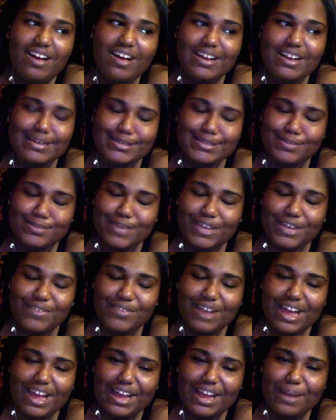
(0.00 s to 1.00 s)
Okay, so me and
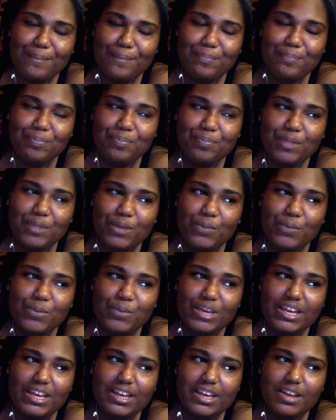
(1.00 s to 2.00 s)
Greg,
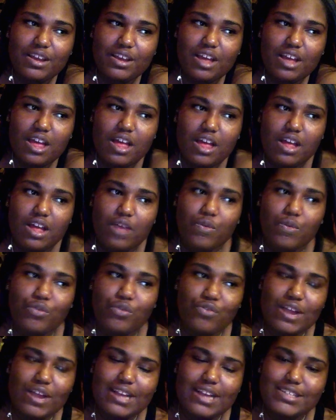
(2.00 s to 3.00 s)
we were
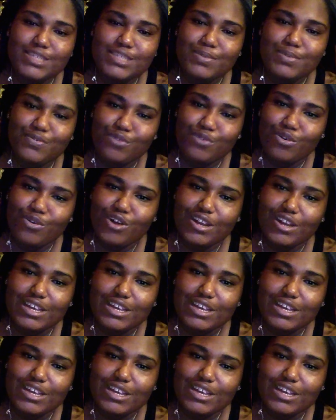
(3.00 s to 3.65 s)
friends before.